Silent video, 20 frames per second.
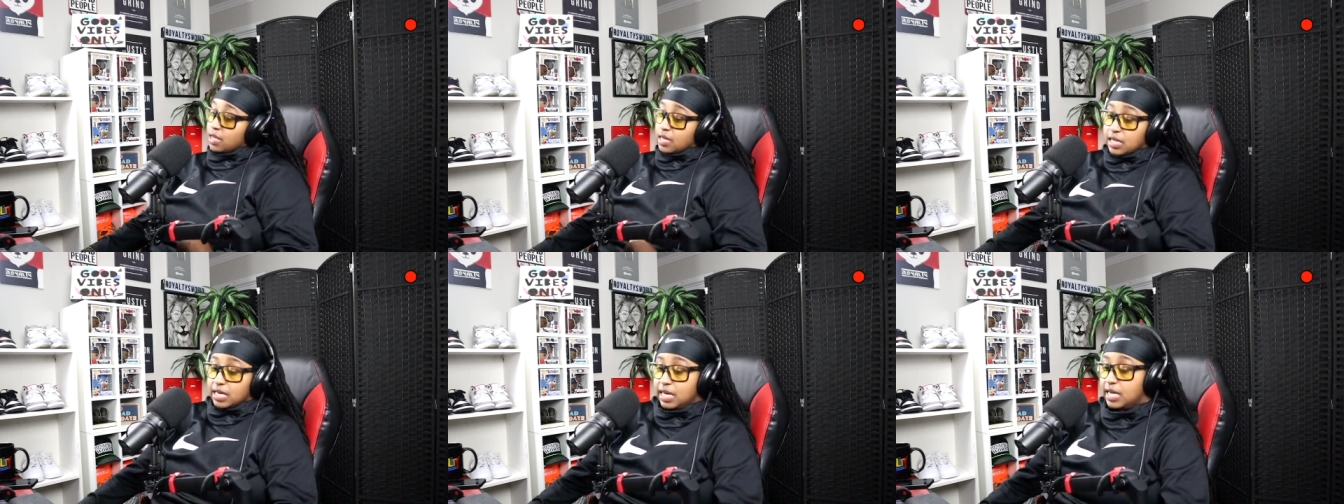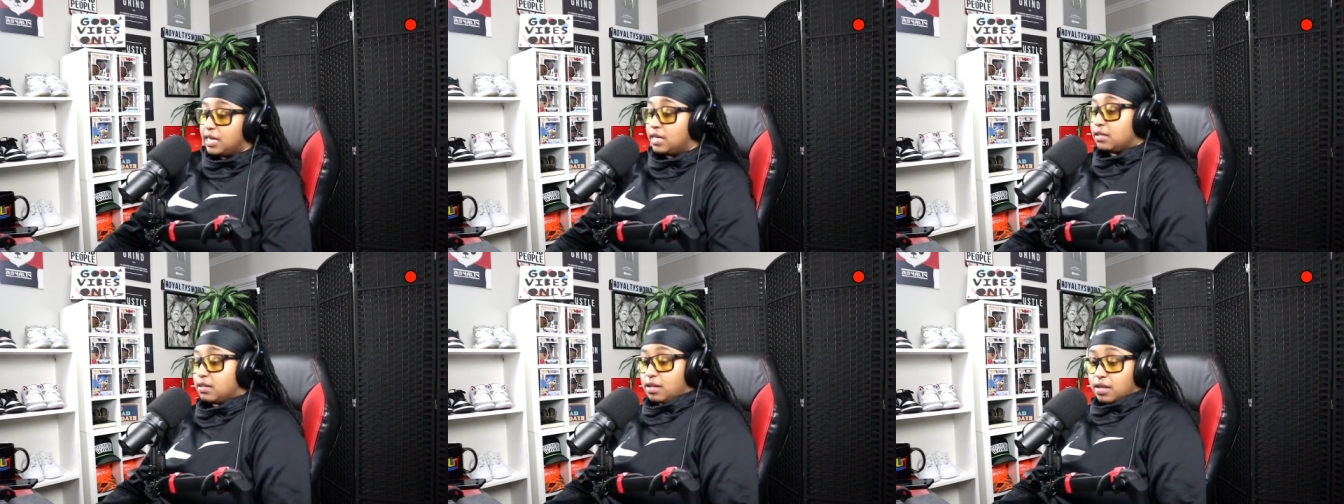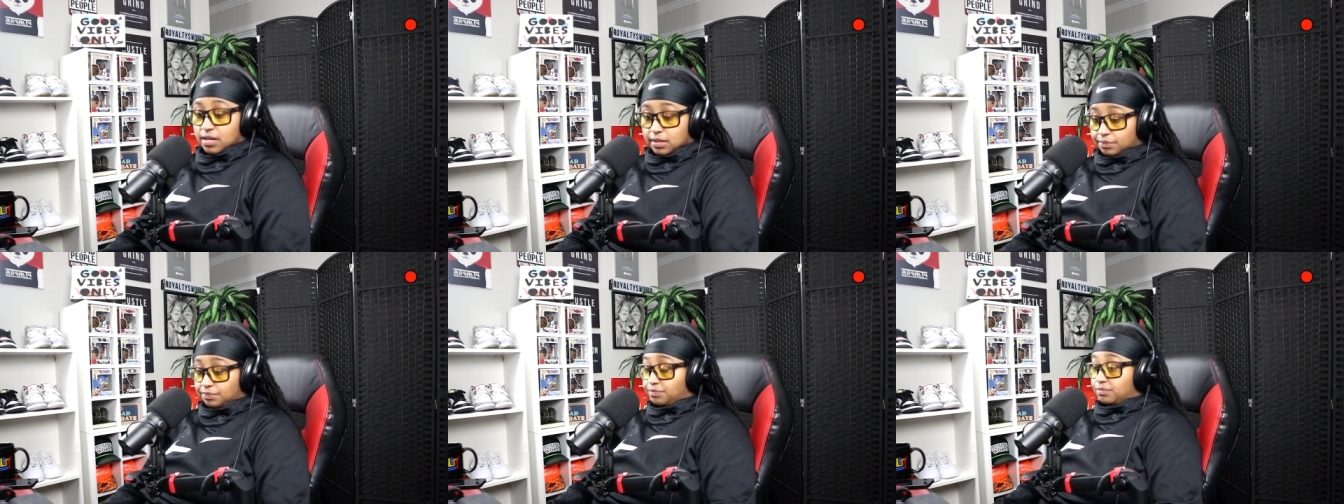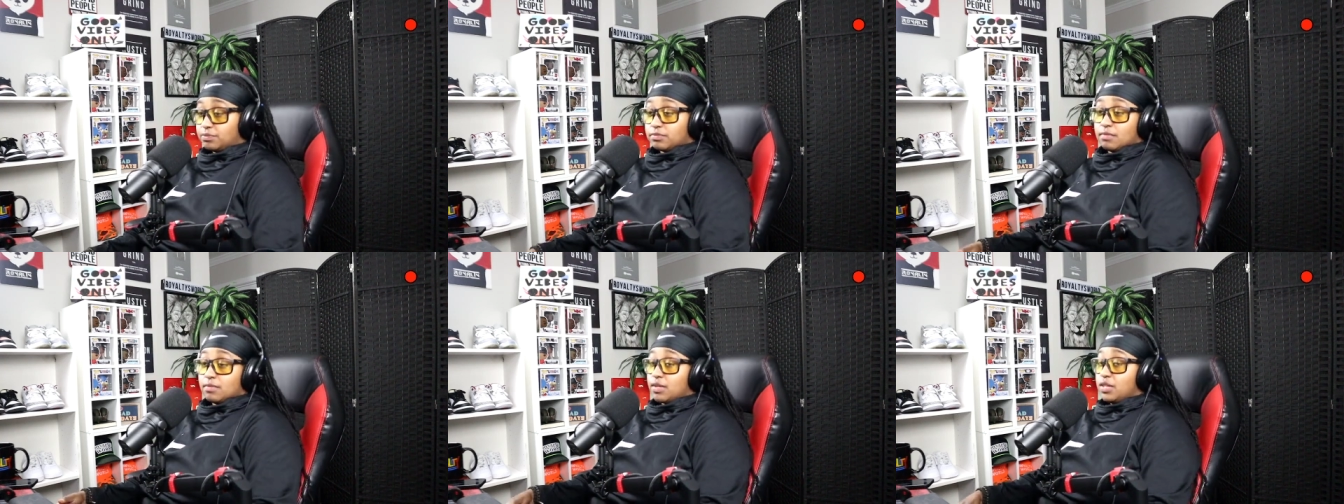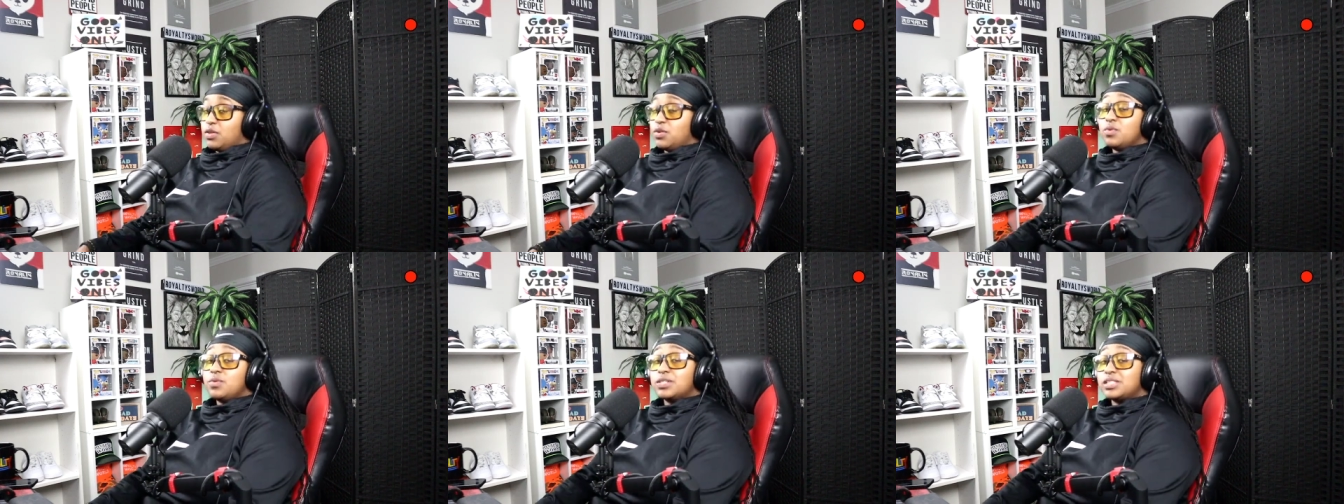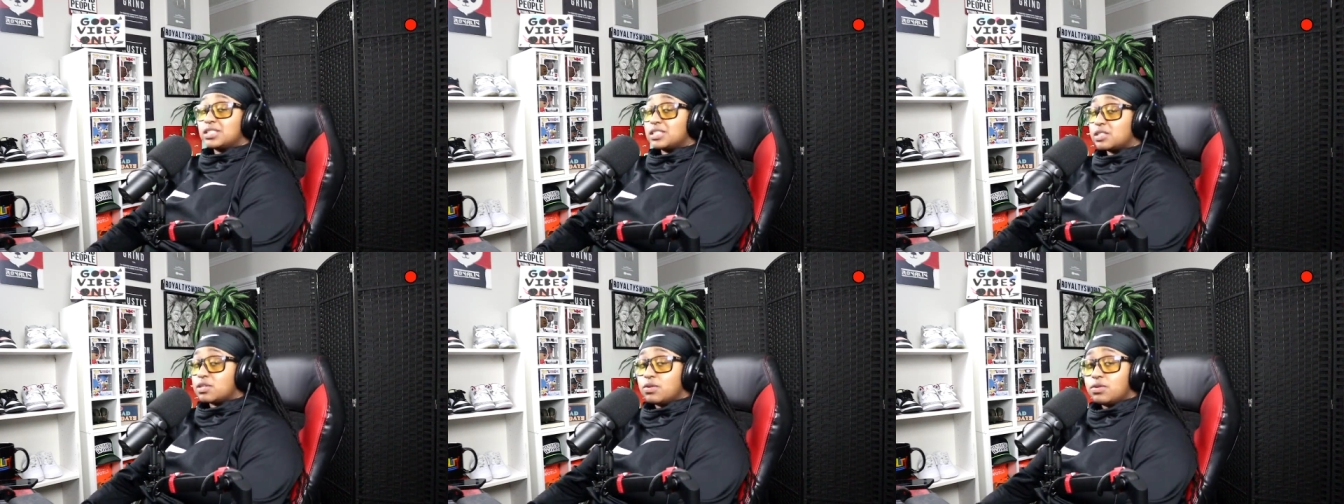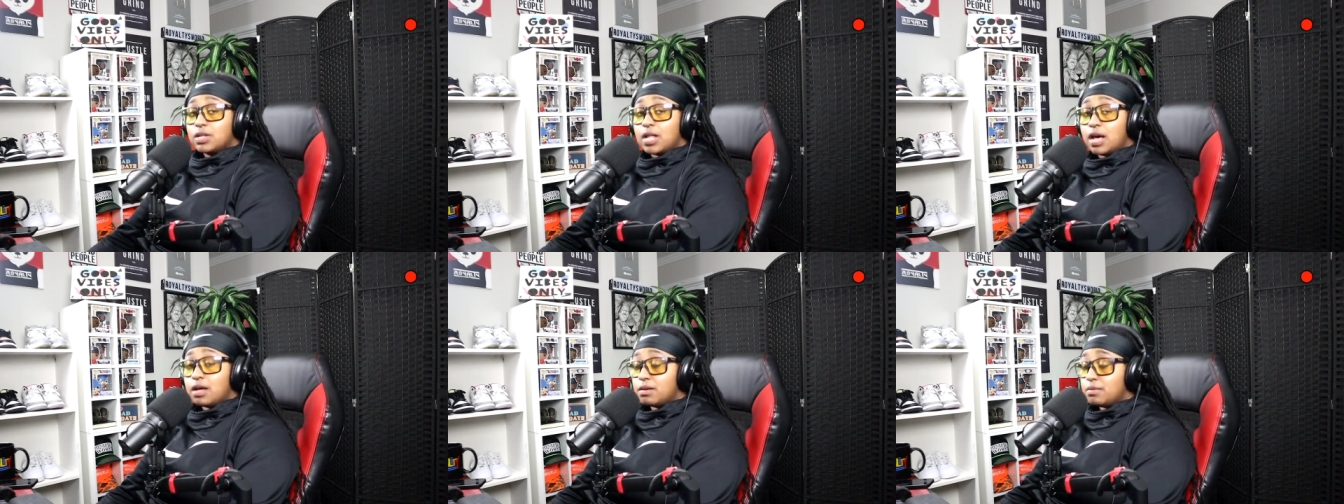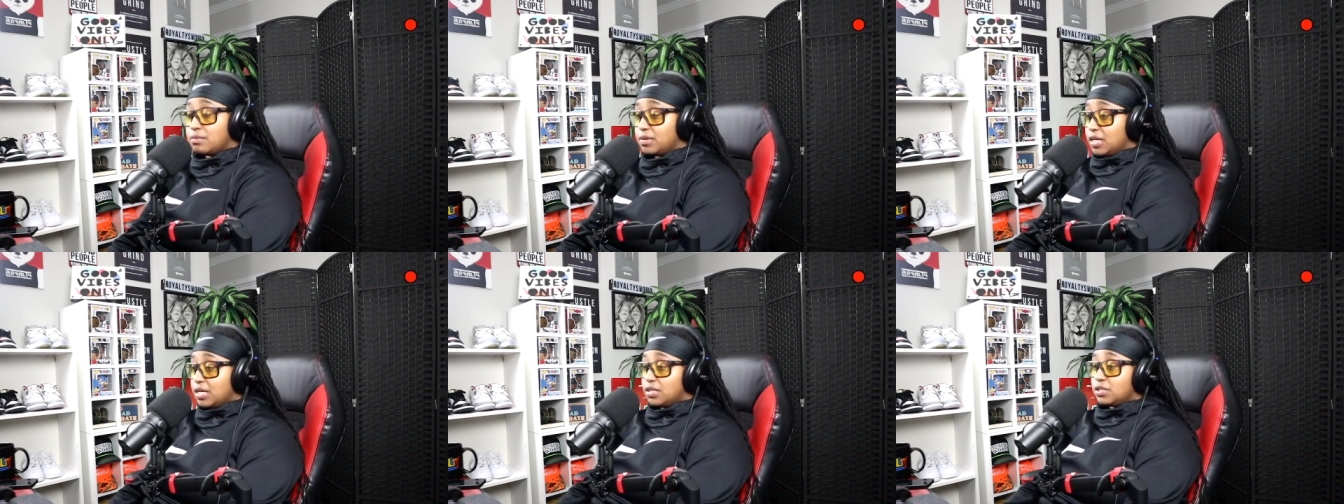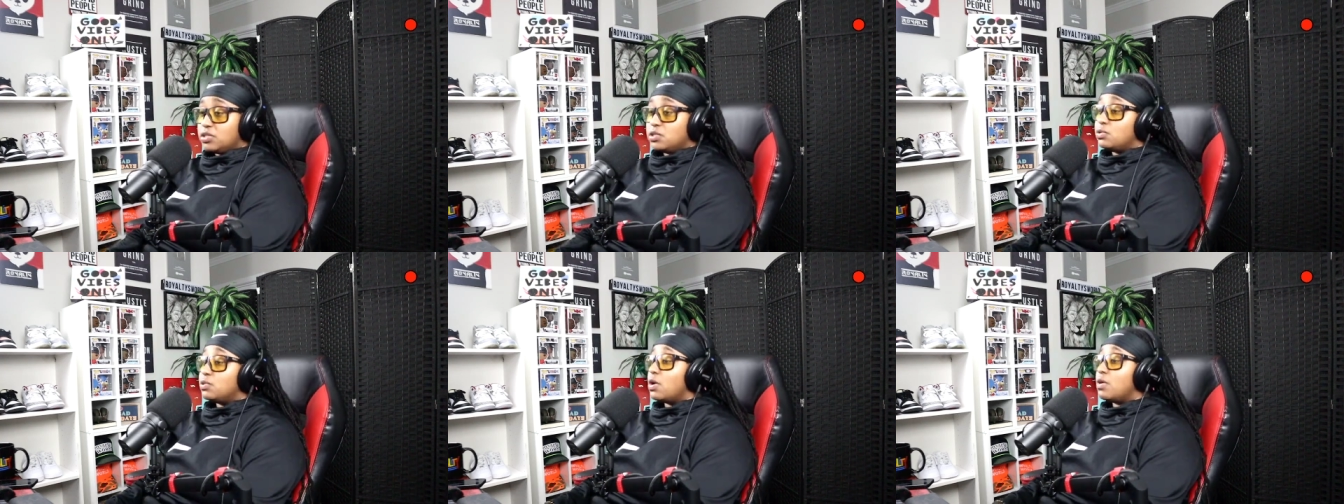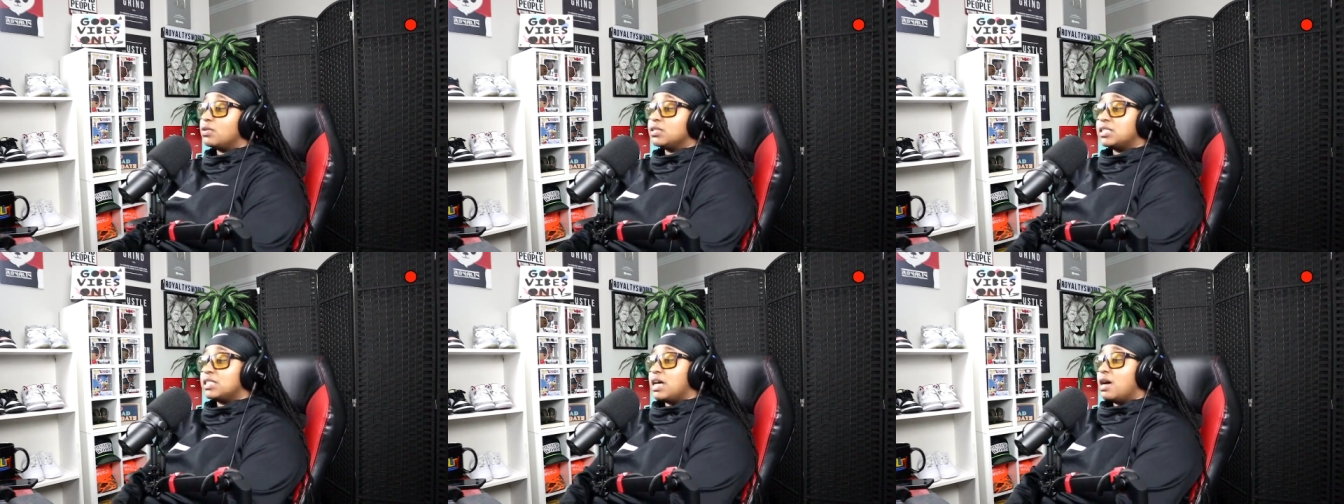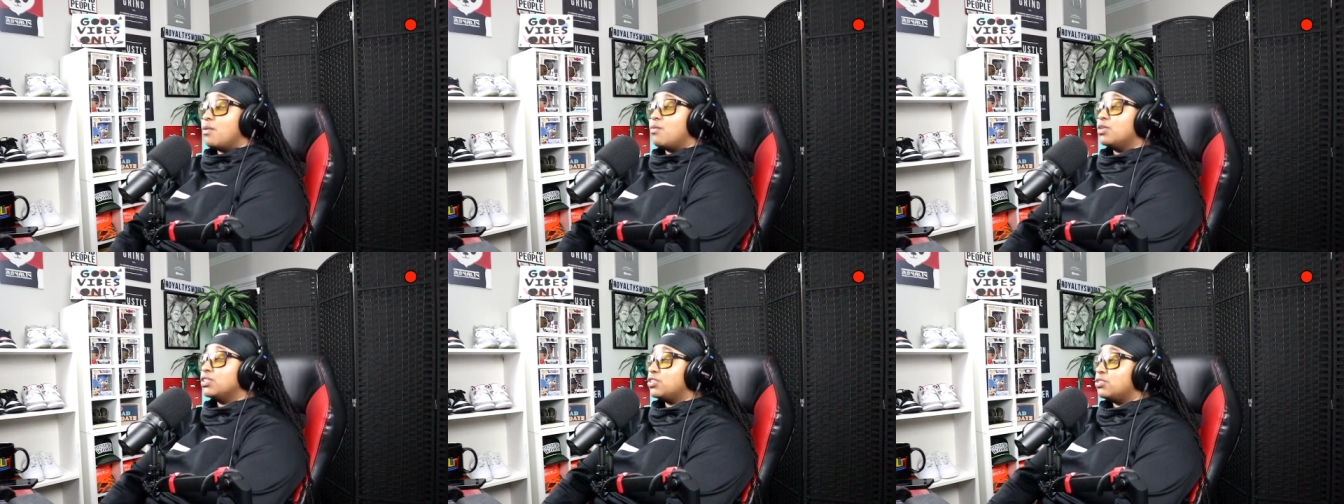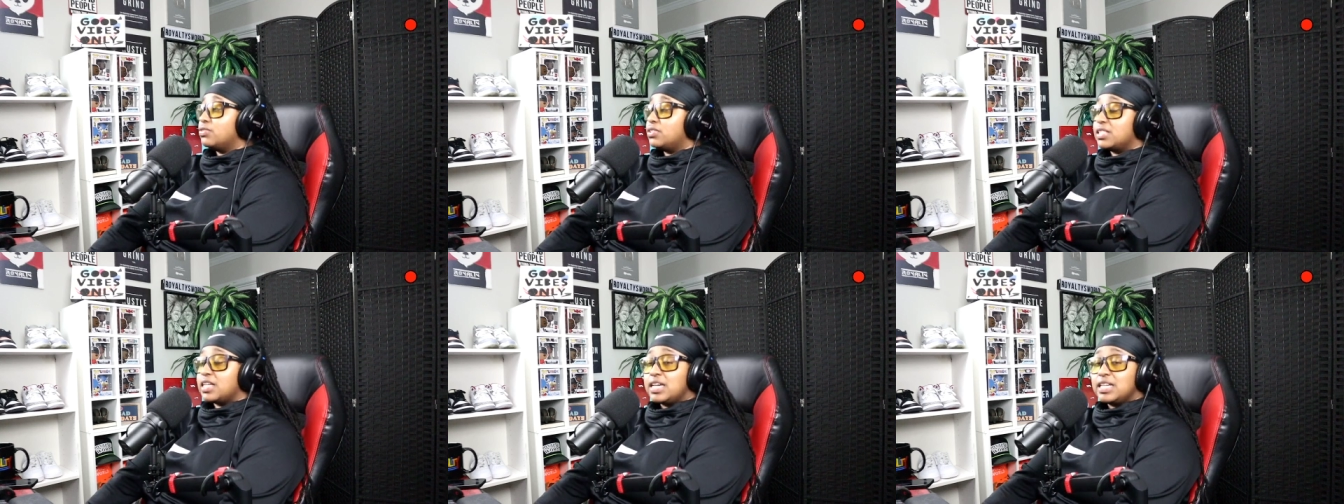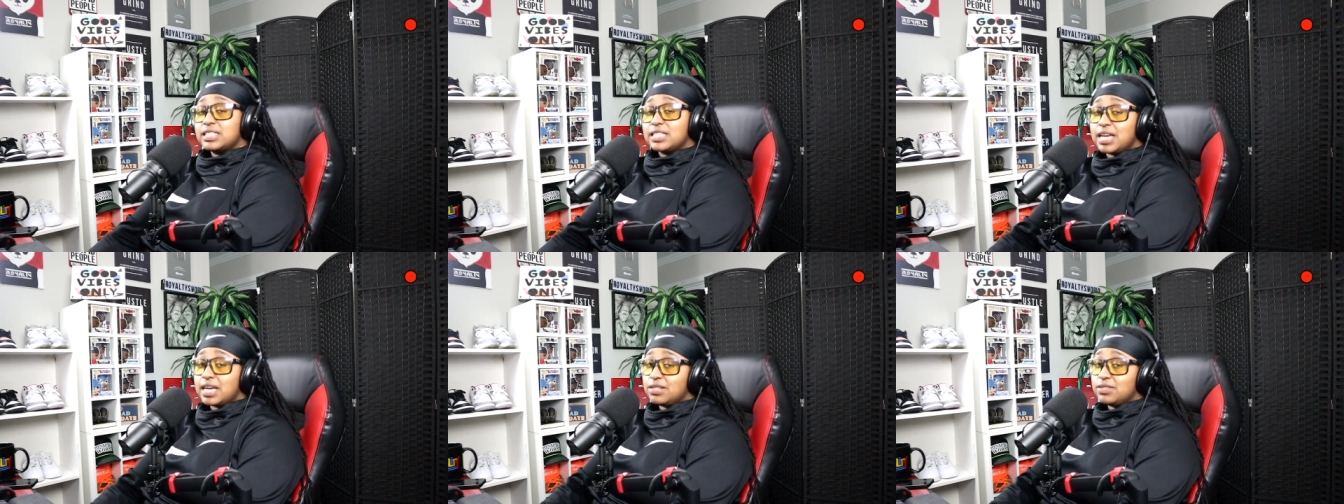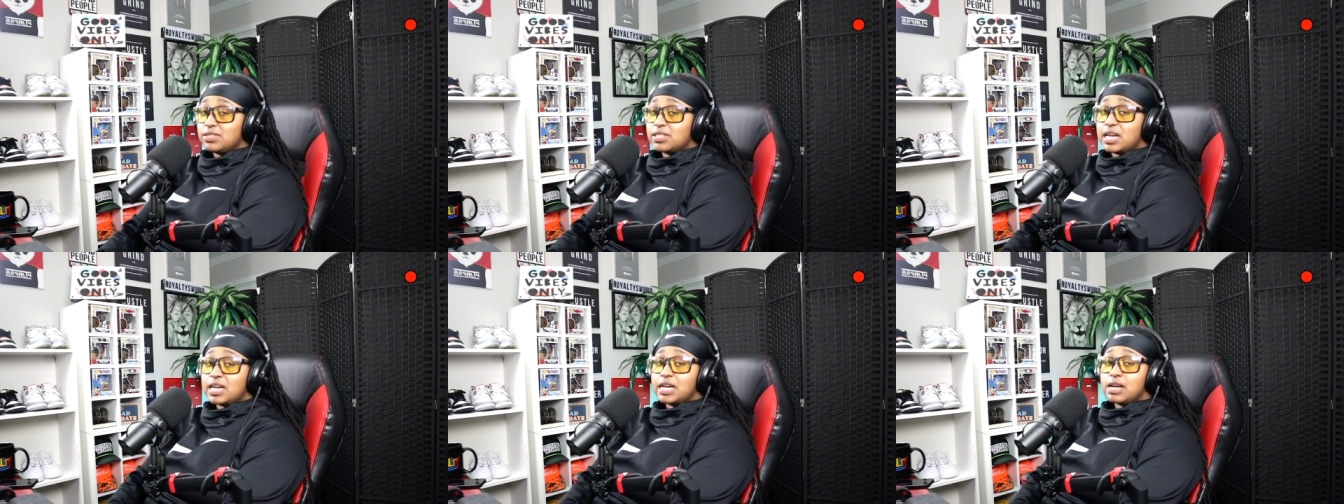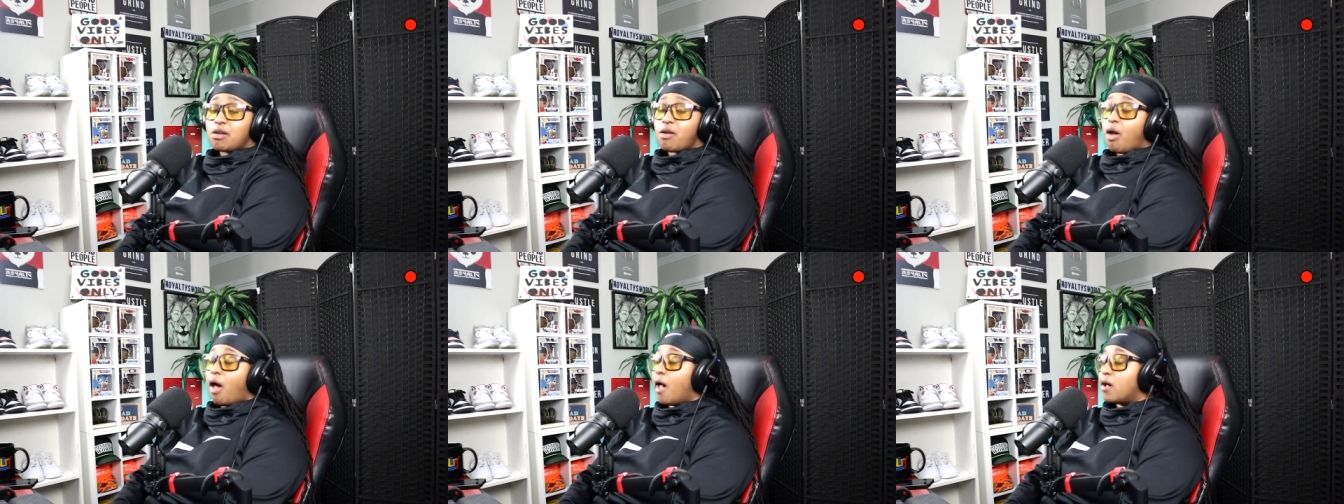And you went to school all them years, you know it's not what you say is how you say it.